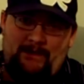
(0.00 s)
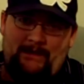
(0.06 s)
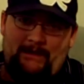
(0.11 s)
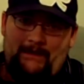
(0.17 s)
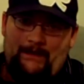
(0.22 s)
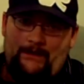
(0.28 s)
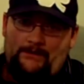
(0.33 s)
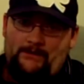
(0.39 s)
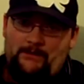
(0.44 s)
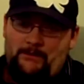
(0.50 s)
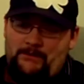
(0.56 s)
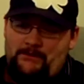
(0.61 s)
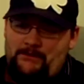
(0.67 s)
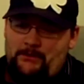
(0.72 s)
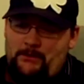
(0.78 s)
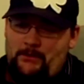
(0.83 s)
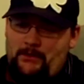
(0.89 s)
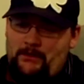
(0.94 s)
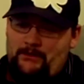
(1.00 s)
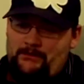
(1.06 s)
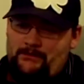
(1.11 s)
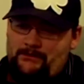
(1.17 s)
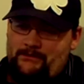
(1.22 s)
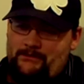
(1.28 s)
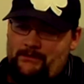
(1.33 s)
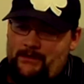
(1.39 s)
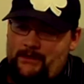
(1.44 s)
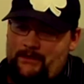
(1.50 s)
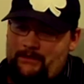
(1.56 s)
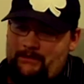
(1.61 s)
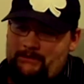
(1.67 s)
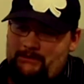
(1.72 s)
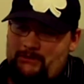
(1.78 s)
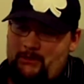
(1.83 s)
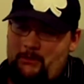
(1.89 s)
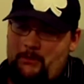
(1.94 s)
I'd get out some of the toys and
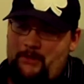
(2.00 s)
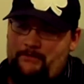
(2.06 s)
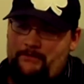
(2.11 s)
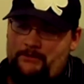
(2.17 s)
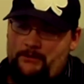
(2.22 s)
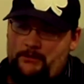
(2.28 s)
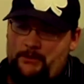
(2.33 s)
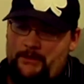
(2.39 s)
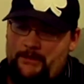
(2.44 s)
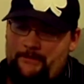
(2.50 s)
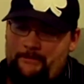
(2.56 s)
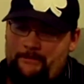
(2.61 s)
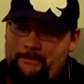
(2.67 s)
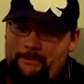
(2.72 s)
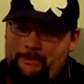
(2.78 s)
show them off a little bit.